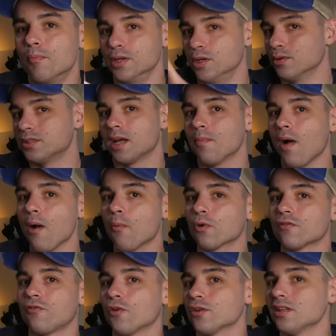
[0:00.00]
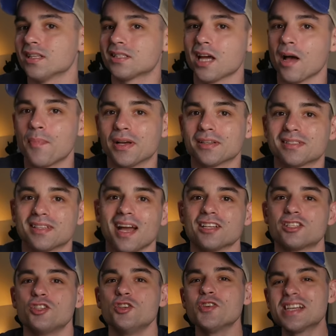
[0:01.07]
But don't take my word for it, let's hop
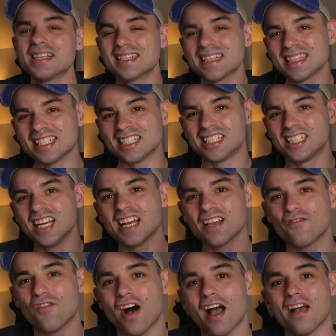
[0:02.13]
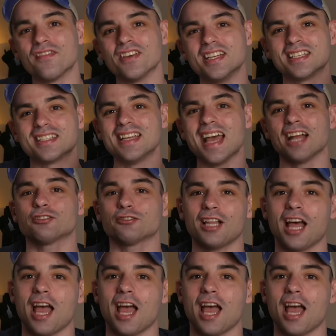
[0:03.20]
outside so you can see the G85 in its natural